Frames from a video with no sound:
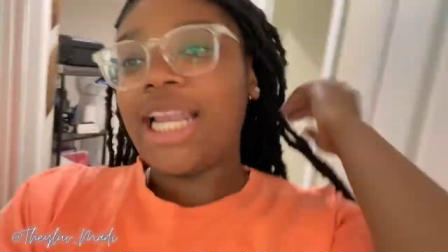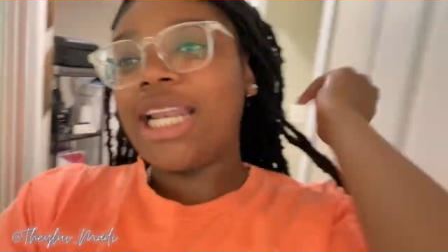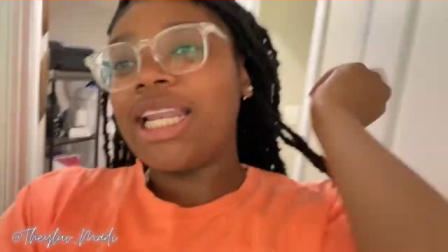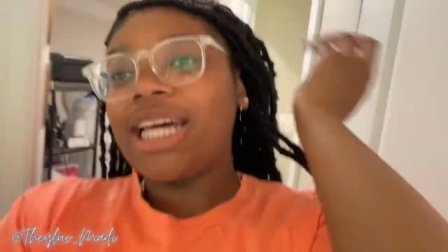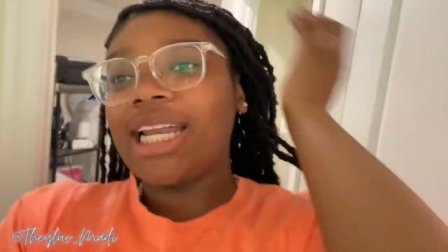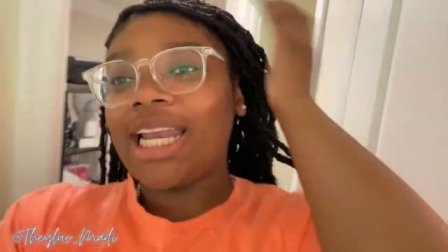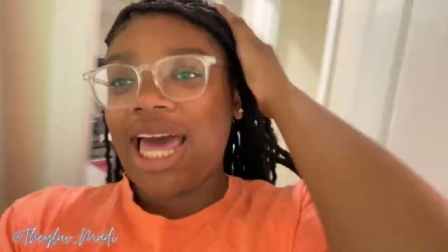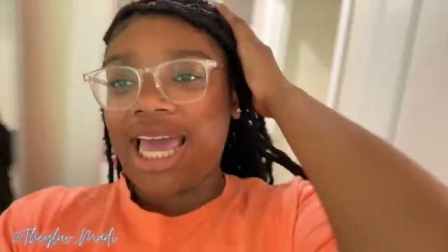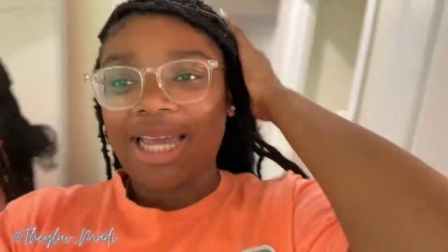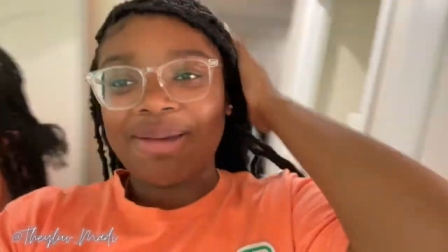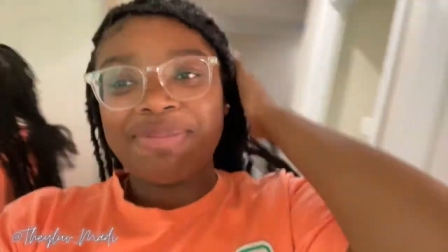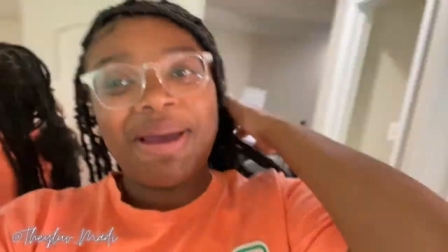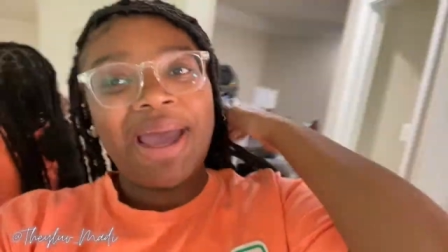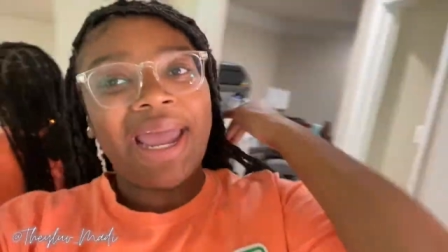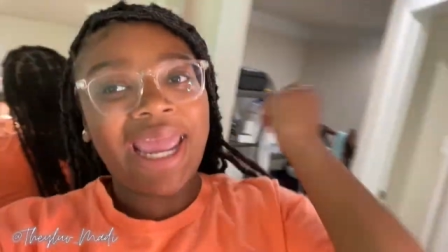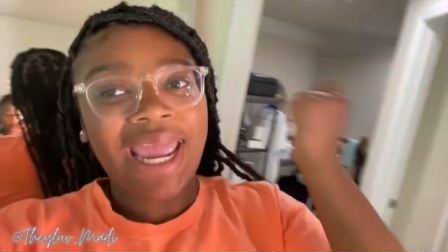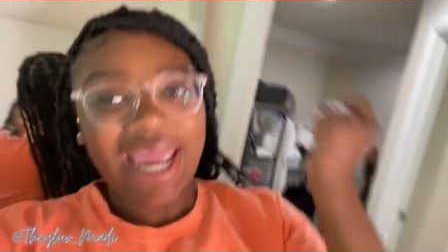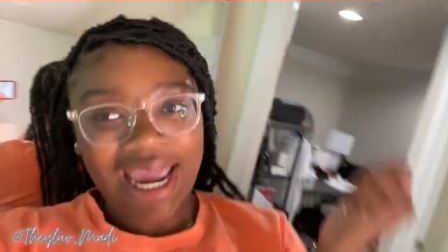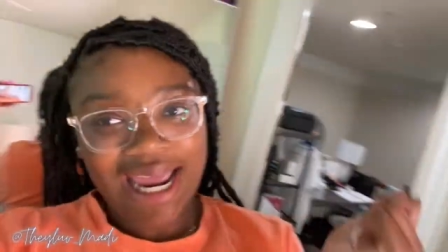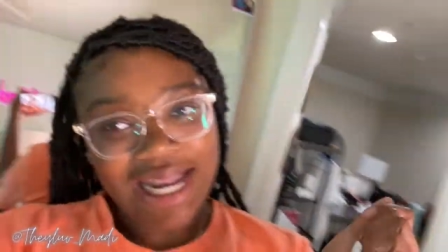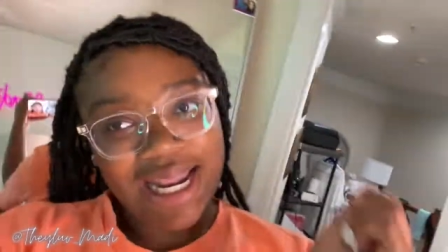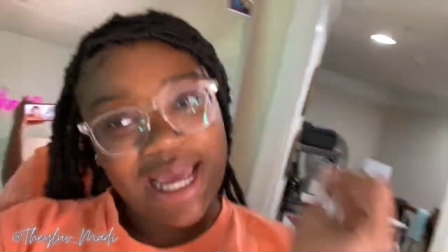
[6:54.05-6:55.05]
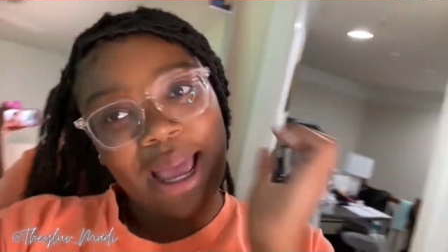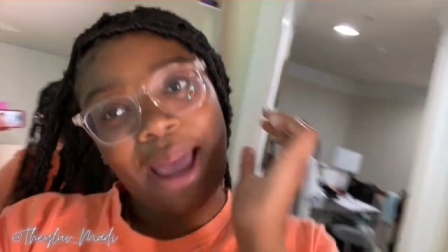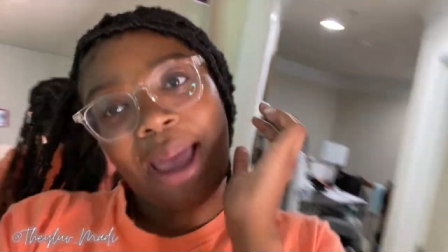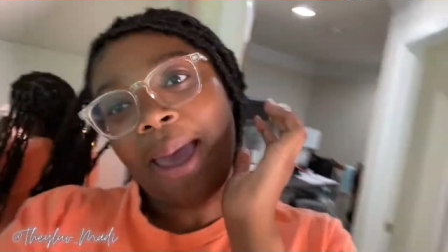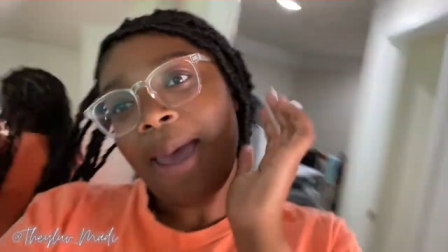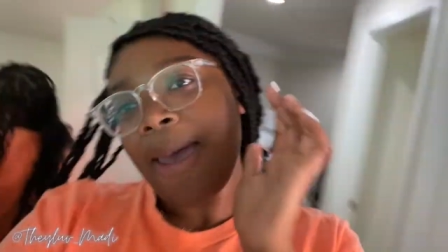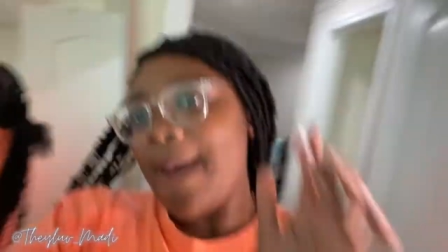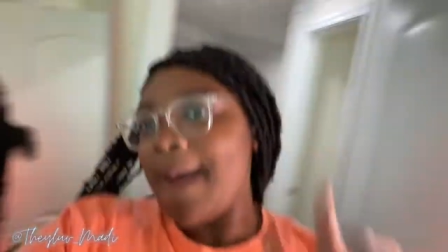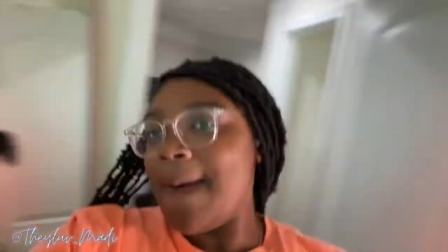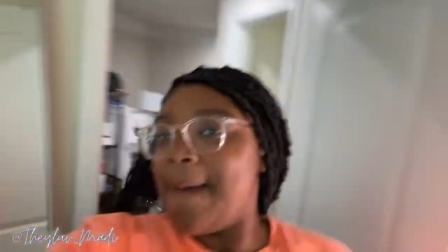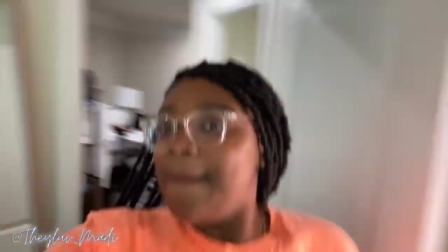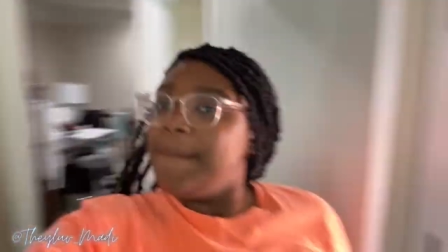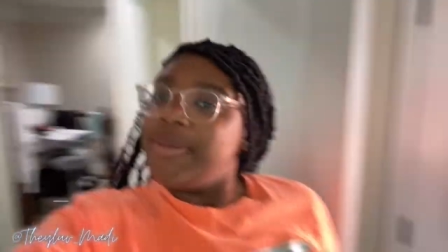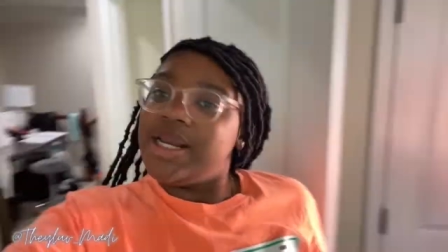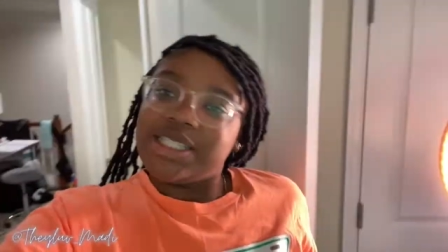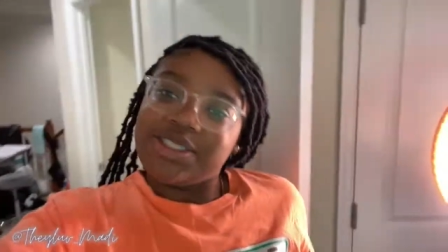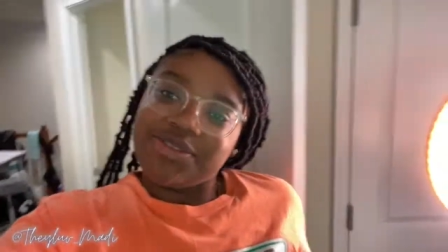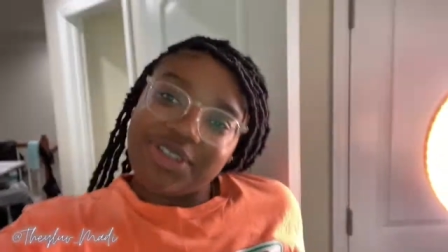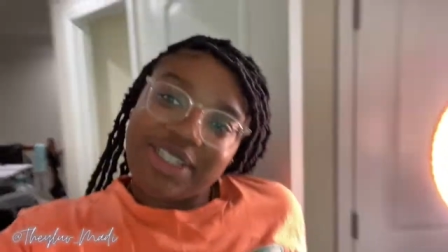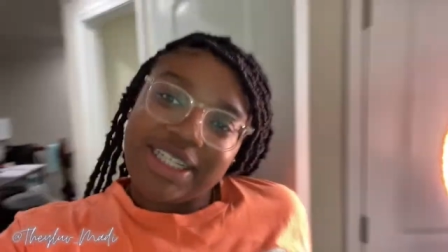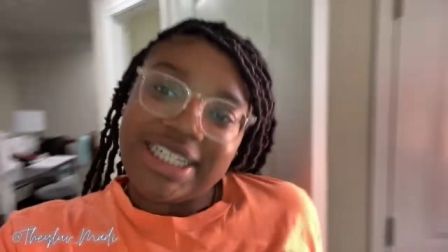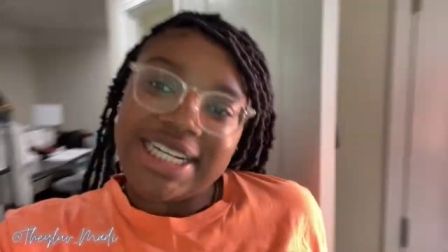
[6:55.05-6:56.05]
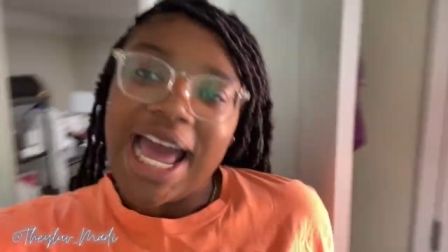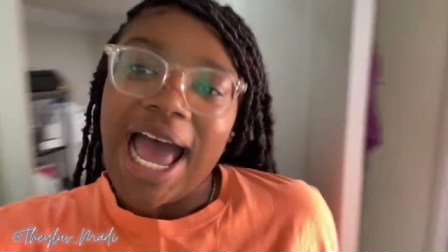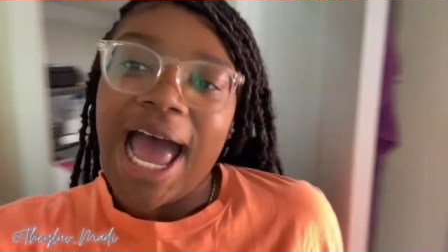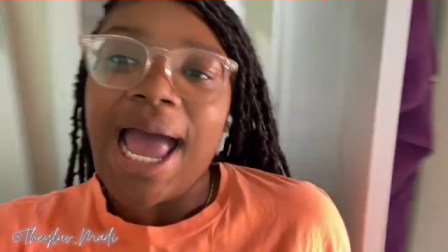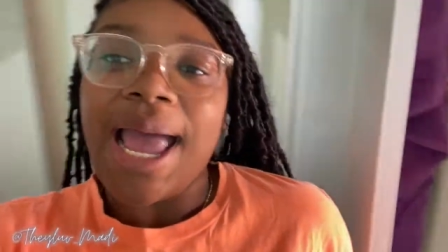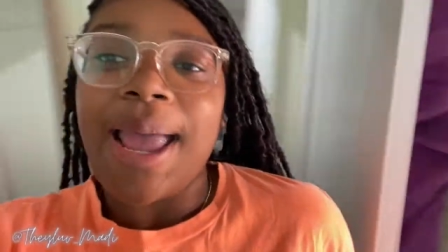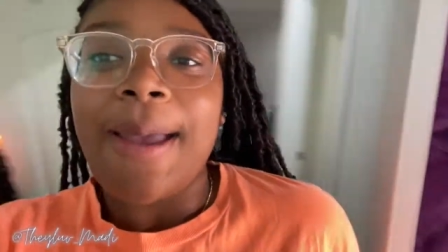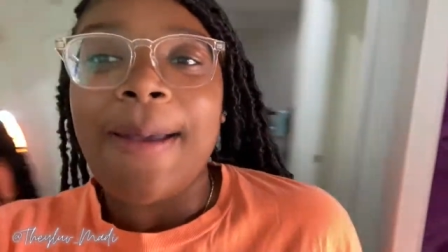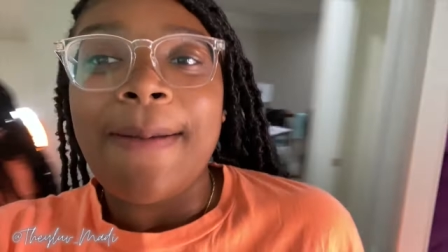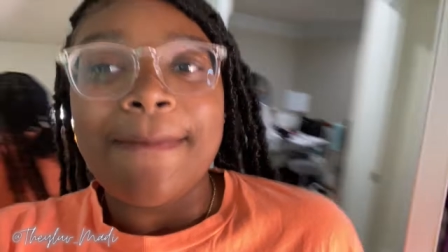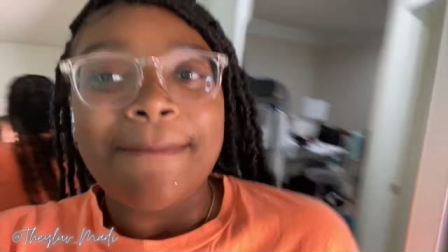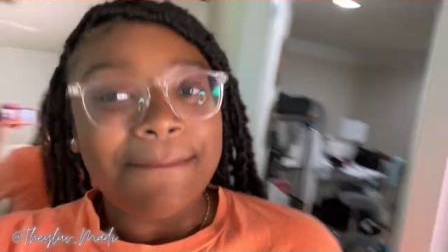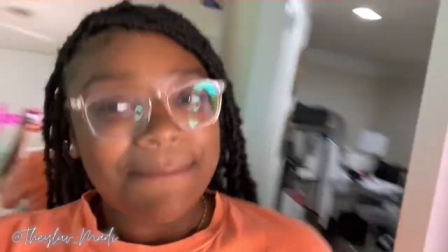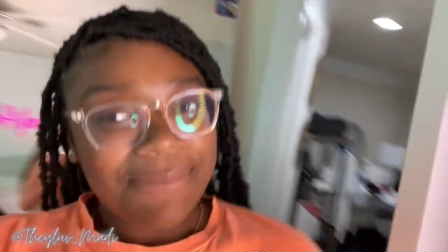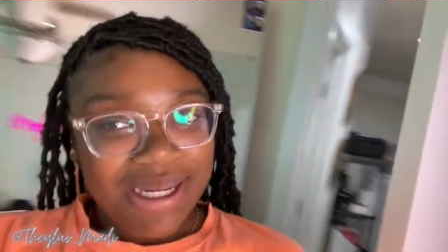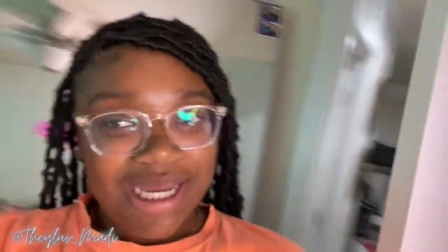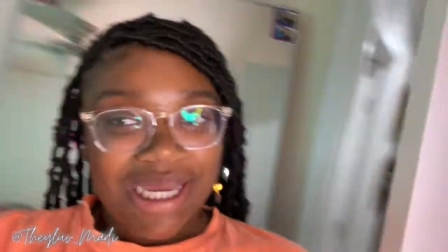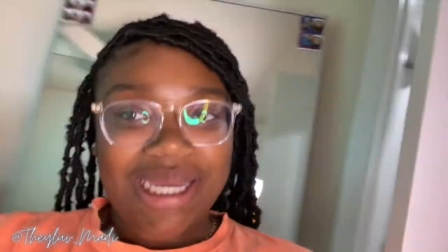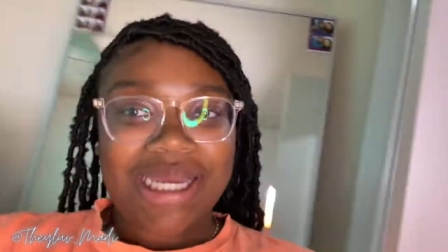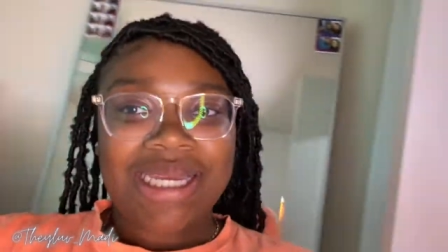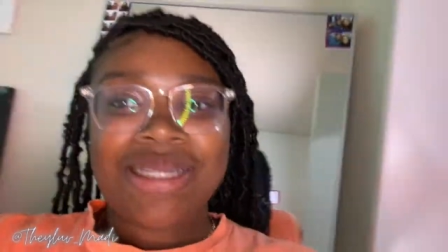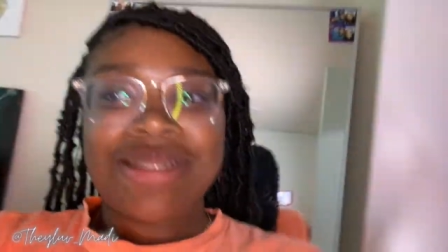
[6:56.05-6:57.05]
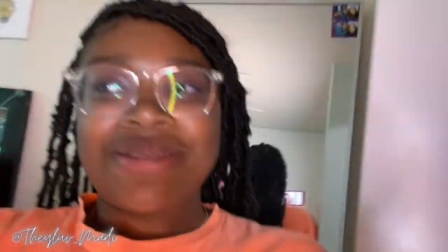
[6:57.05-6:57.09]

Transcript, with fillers: looked like my hair done but it's really not but